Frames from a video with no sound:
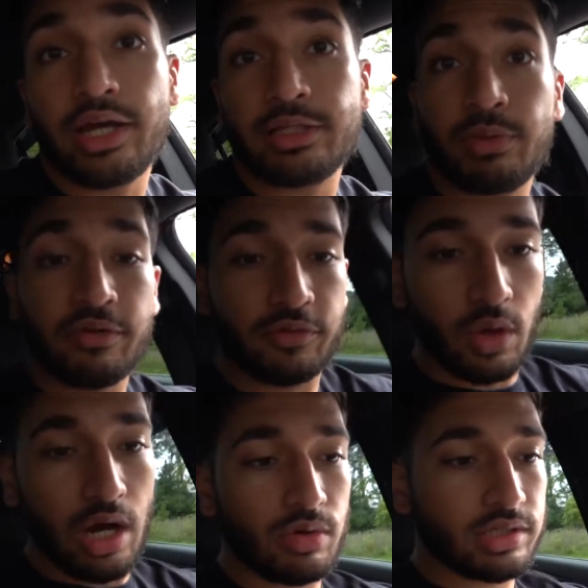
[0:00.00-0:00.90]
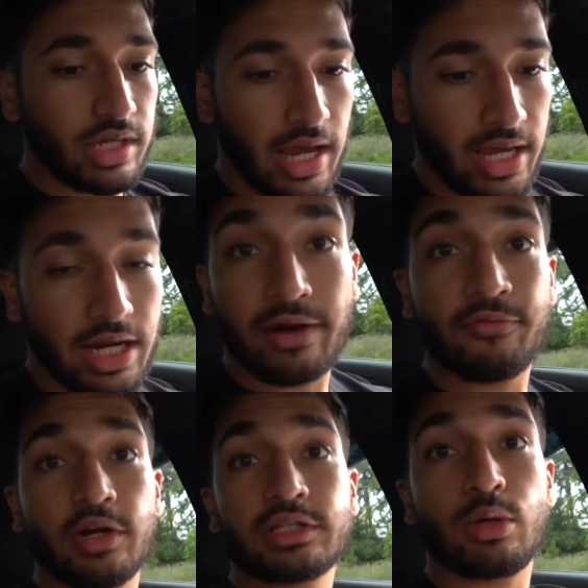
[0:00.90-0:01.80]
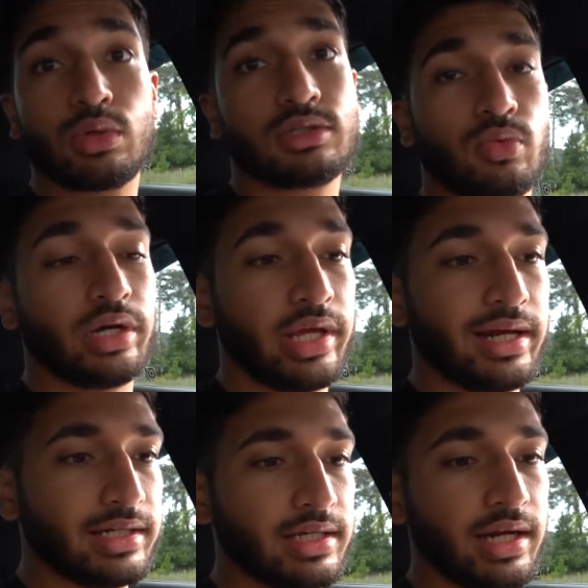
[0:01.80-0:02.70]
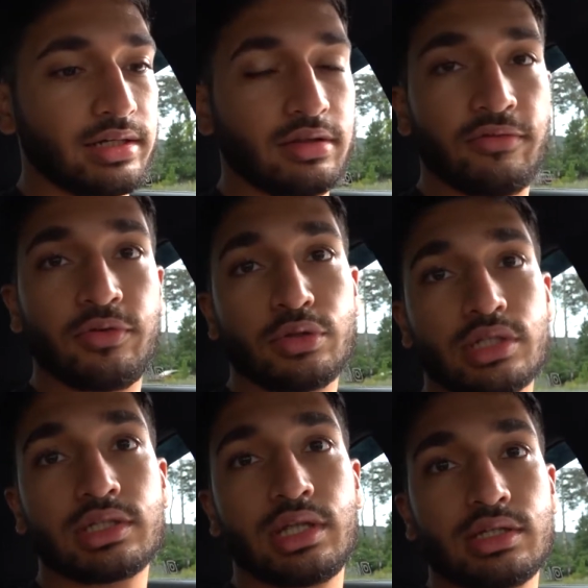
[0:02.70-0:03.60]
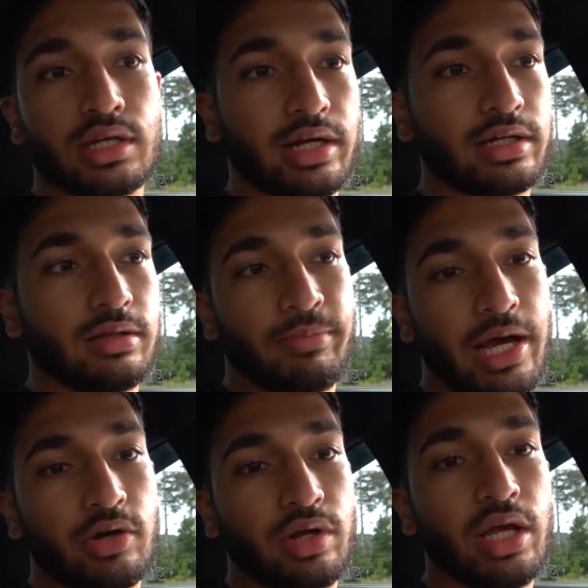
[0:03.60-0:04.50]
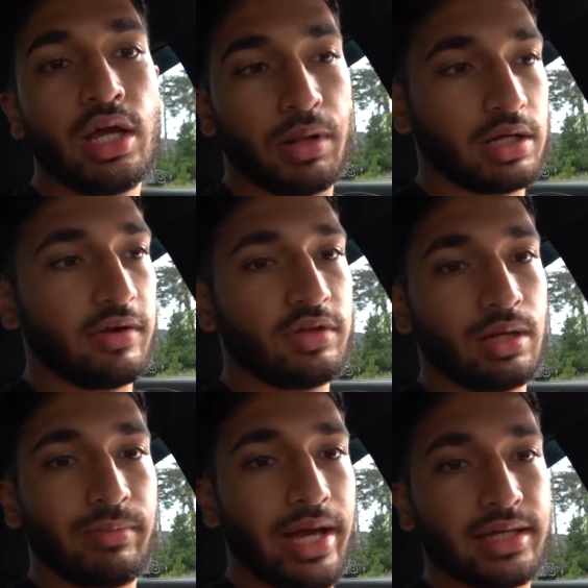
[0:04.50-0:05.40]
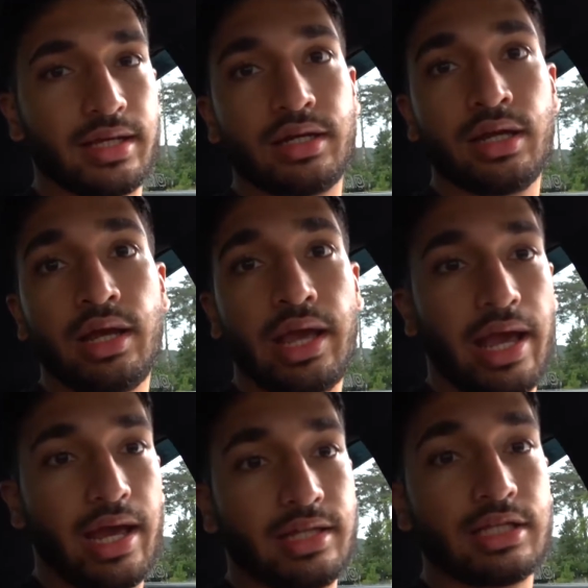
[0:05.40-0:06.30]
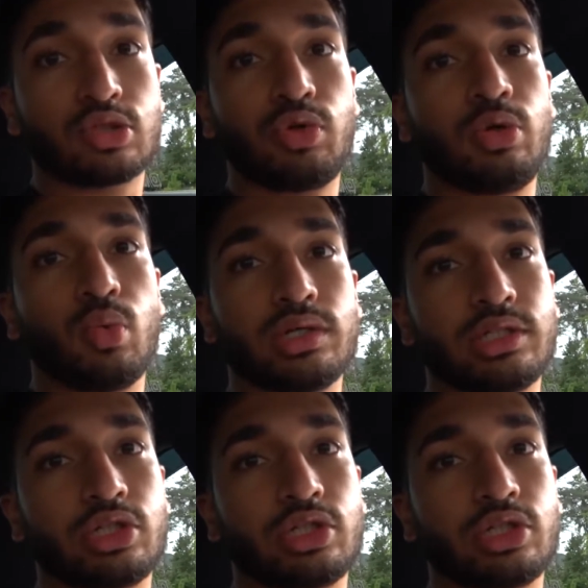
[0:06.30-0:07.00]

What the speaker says: it's been a few hours, and at first it wasn't working. I disconnected the fuses, disconnected the battery, plugged everything back in, and the screen wasn't